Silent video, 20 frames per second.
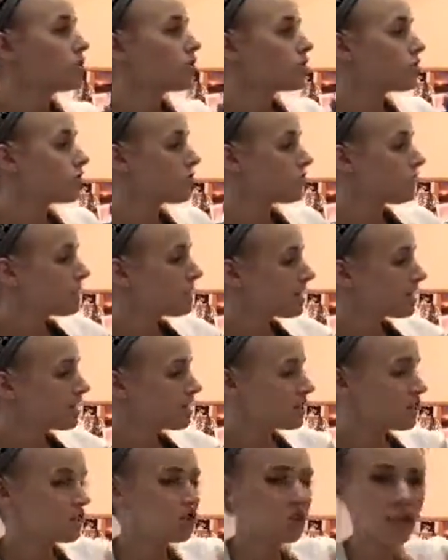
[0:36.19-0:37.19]
So
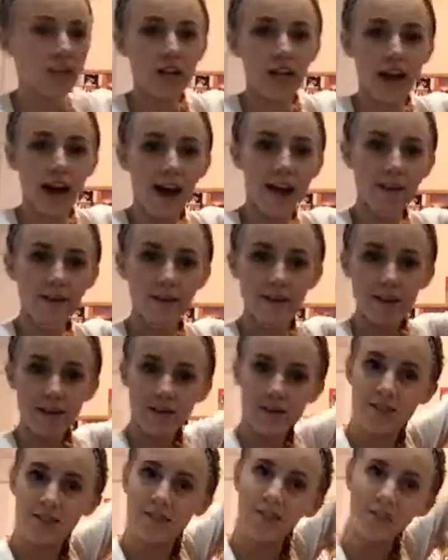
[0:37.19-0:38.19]
this should kind of
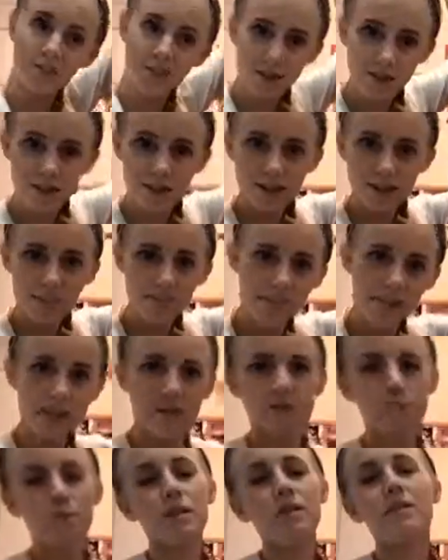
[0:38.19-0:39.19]
look similar.
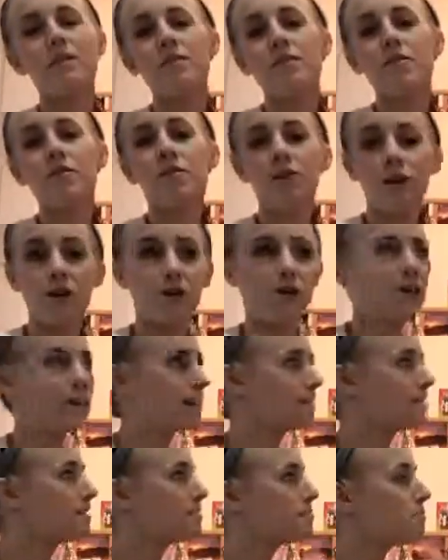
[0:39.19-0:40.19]
Miss B's no
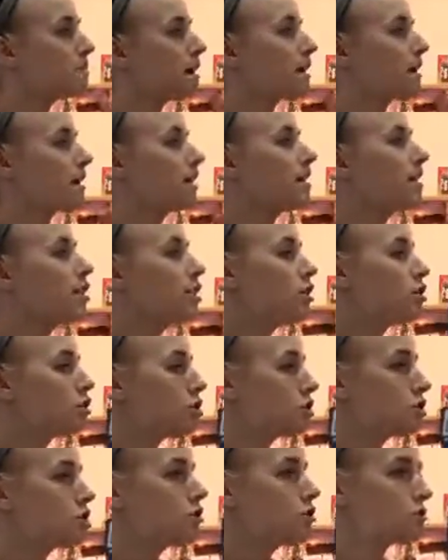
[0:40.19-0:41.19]
artist, but
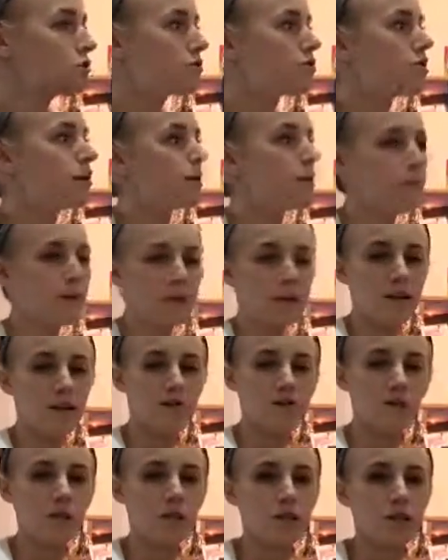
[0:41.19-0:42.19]
she drew a
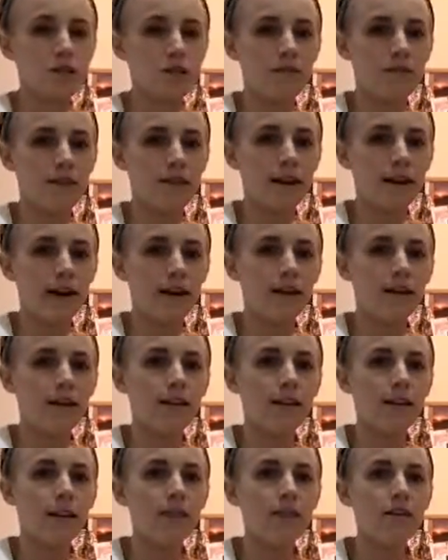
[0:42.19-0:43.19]
bigger version of the
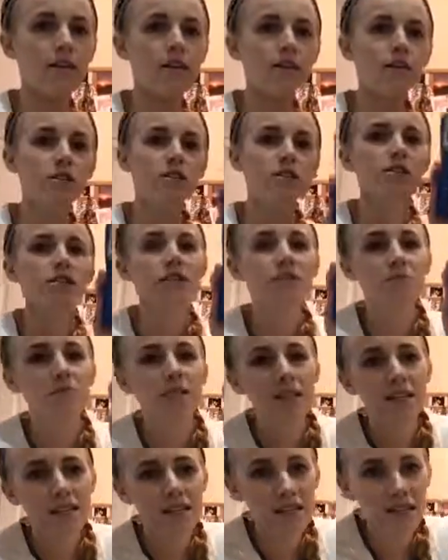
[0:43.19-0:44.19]
calculator just
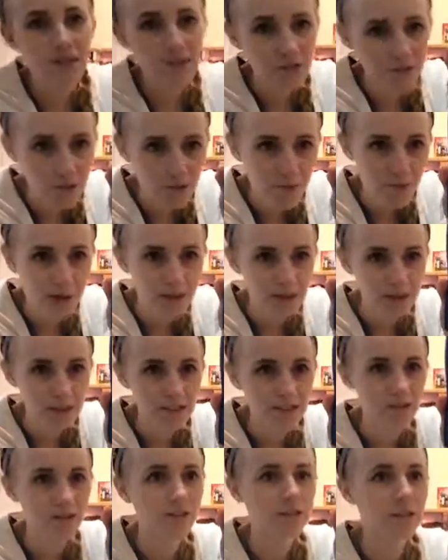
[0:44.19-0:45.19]
because I know the
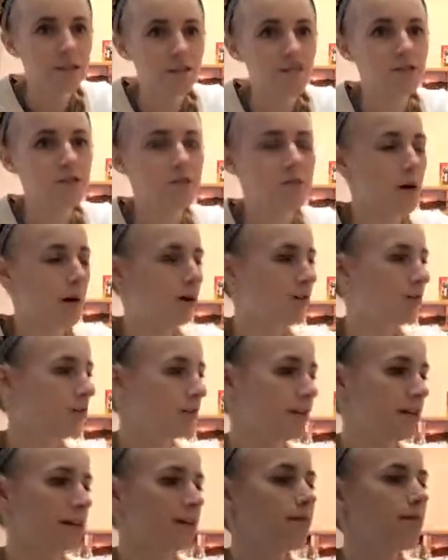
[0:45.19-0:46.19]
buttons are a little small
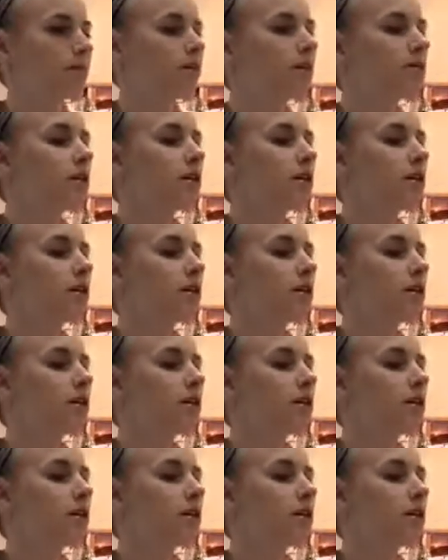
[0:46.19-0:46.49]
on here.